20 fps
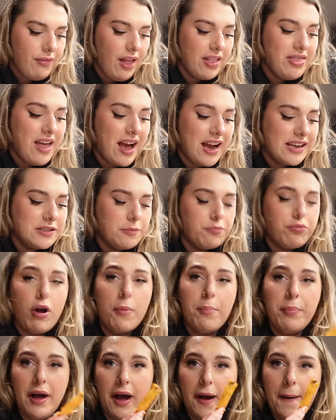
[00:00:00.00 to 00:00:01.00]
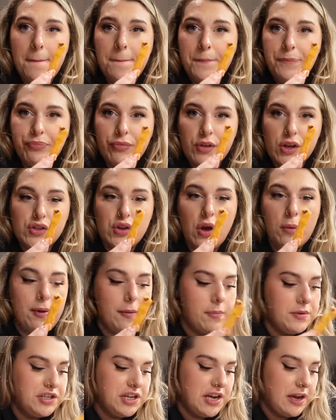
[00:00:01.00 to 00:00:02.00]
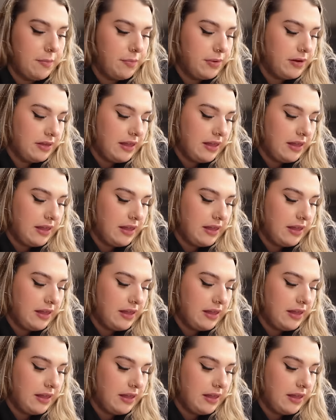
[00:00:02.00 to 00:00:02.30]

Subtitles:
That is a proper salt and pepper chip.